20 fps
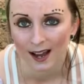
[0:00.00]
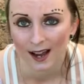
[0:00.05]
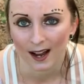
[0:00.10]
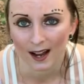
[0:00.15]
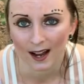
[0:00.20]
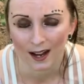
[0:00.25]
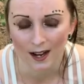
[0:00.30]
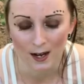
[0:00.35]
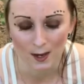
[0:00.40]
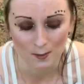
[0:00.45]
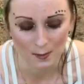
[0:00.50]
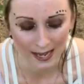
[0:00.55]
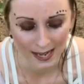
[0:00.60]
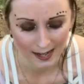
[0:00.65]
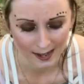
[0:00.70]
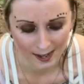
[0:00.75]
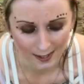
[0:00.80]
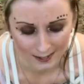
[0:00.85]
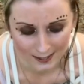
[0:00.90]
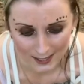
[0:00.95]

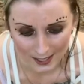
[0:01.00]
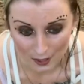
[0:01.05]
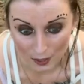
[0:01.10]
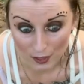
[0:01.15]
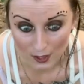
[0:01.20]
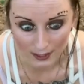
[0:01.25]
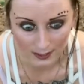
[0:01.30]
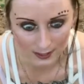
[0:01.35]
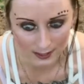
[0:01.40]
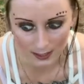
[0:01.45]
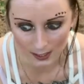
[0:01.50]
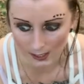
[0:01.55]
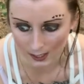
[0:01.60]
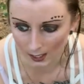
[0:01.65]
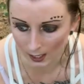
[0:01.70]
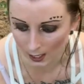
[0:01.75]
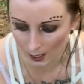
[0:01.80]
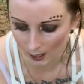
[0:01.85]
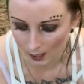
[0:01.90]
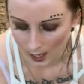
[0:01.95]
and this
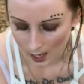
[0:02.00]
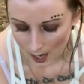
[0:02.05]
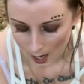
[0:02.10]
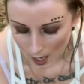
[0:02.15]
year,